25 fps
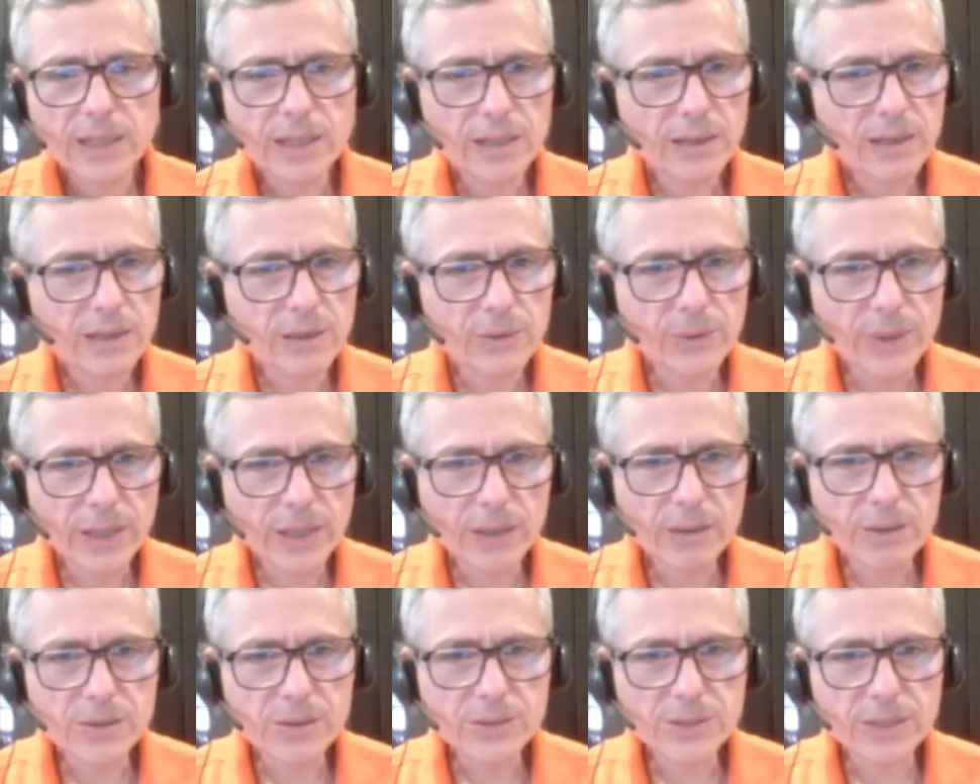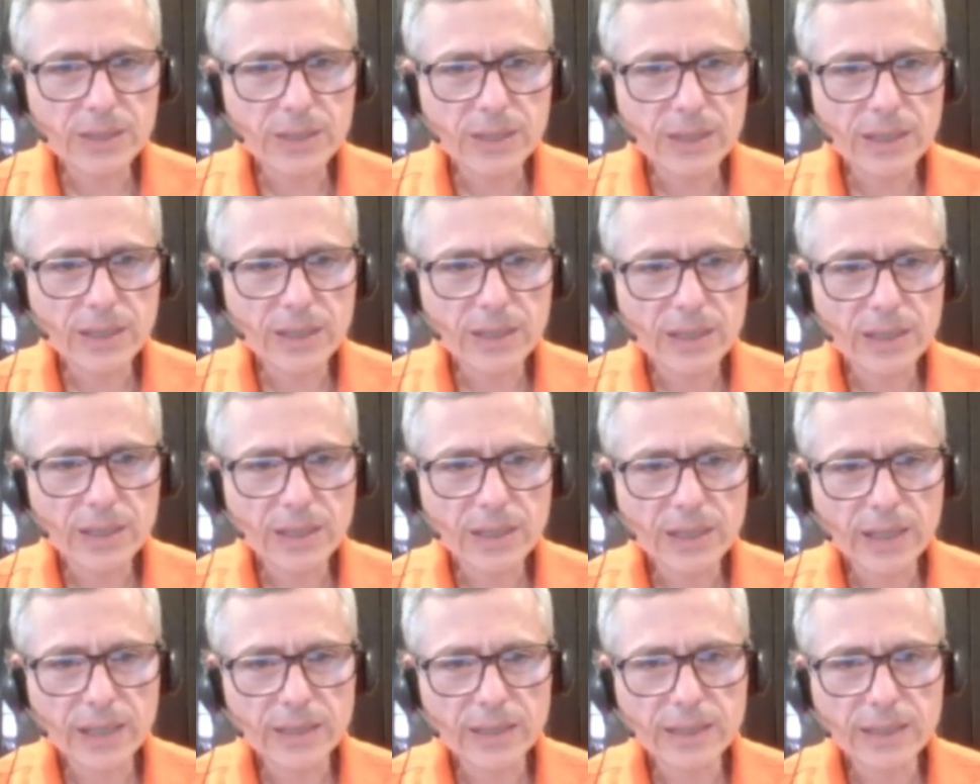3 hours
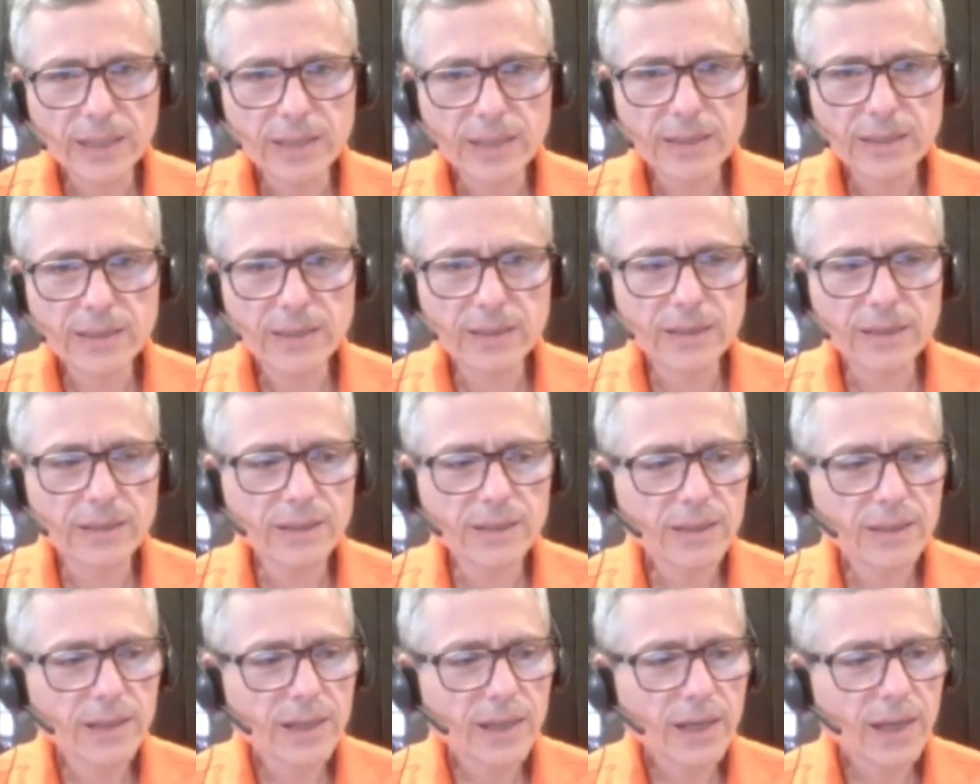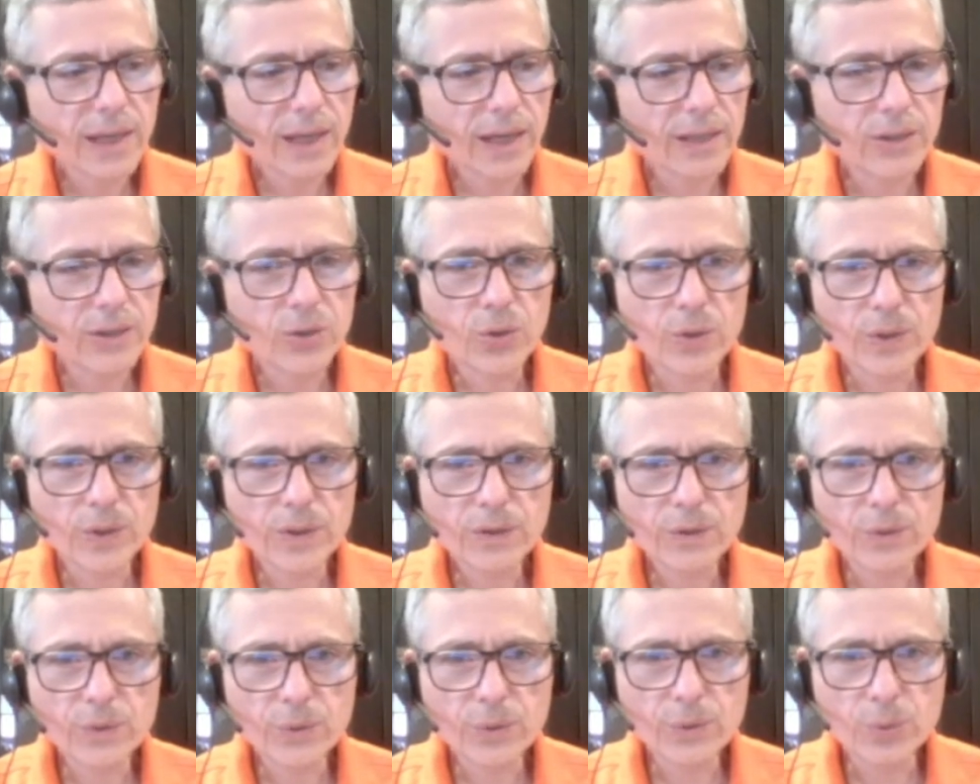a night there, and going
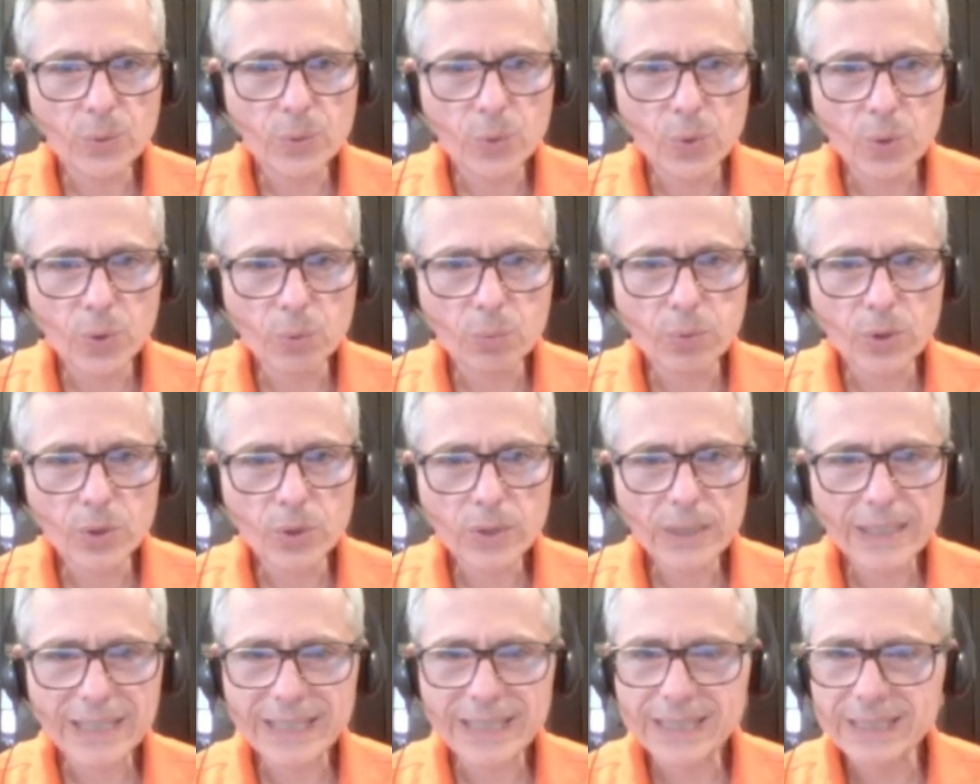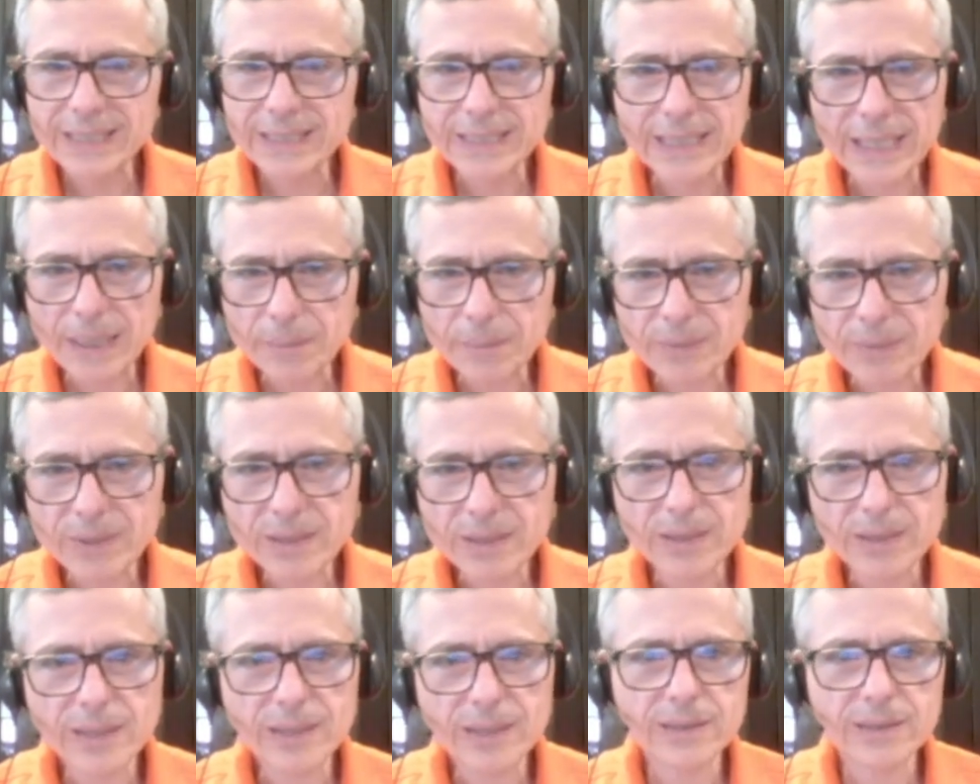through the rule book in depth
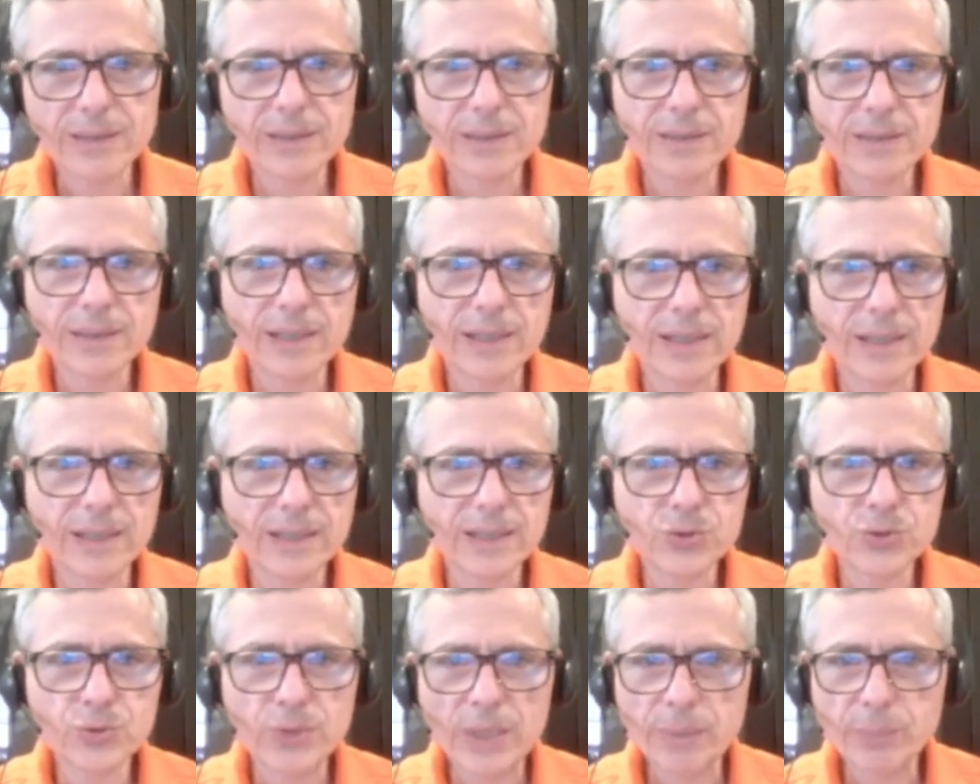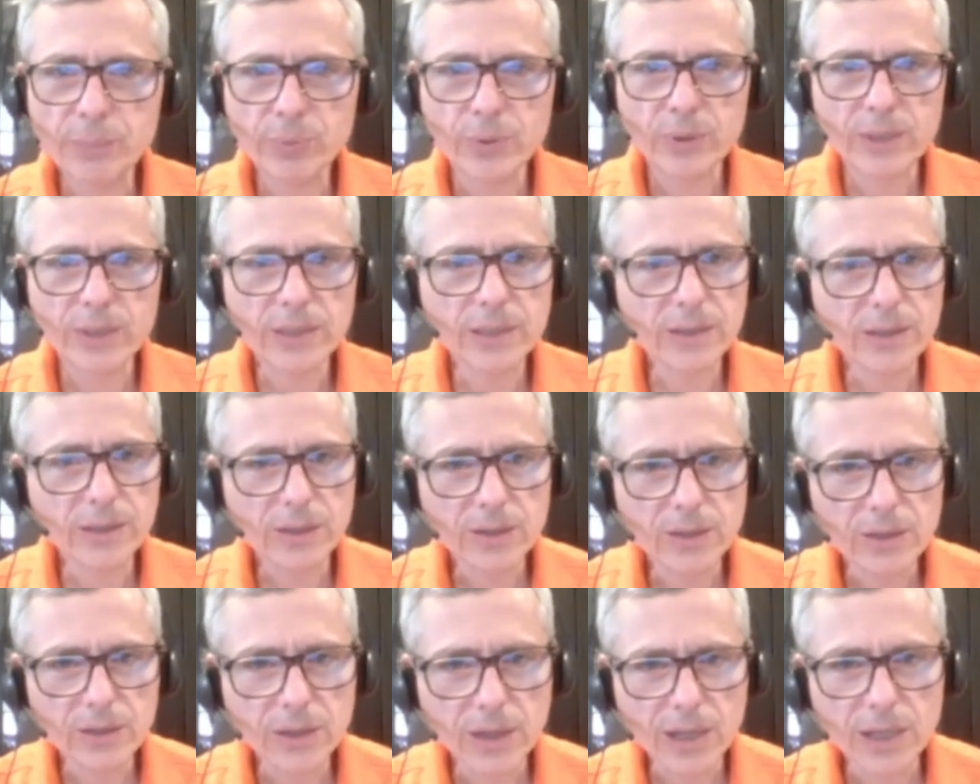and extrapolating a
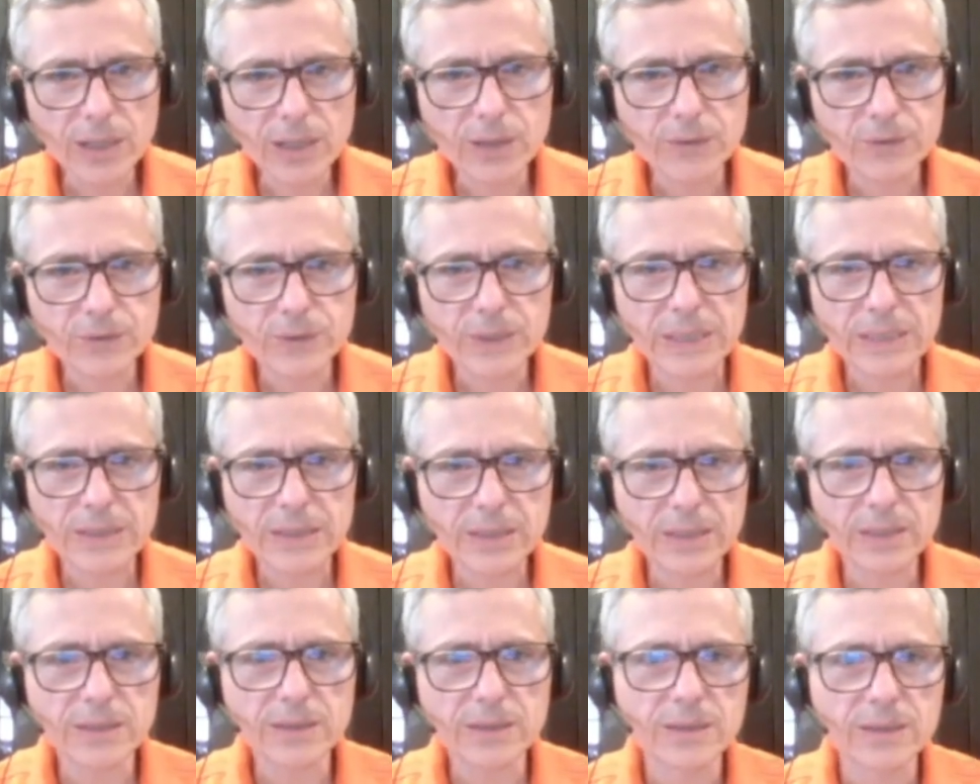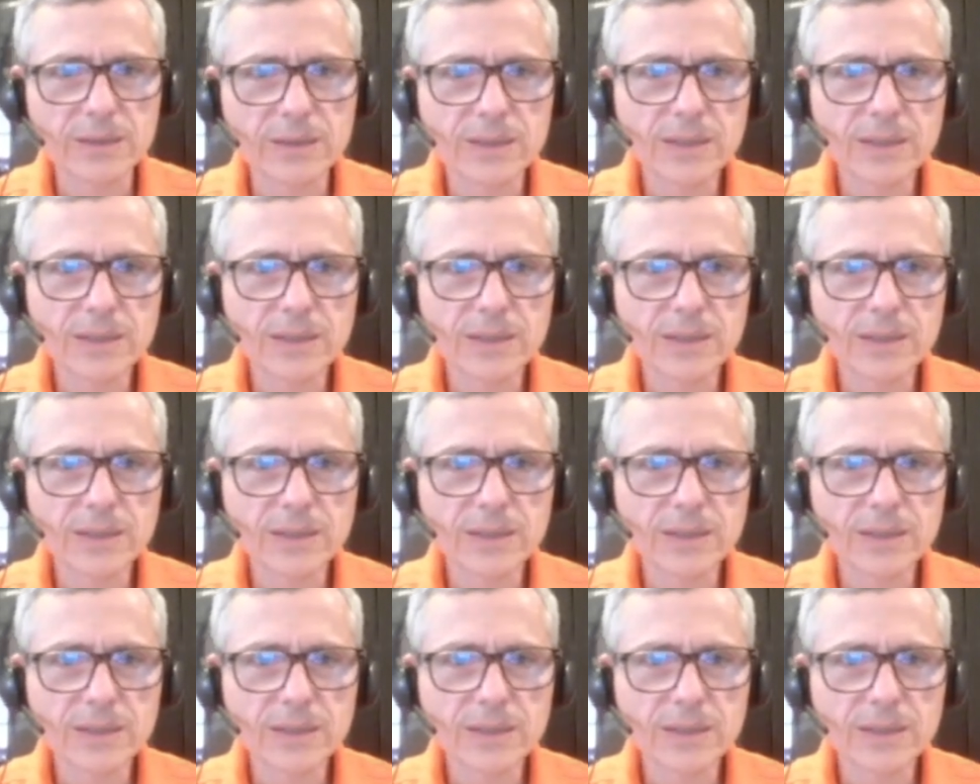lot of detail.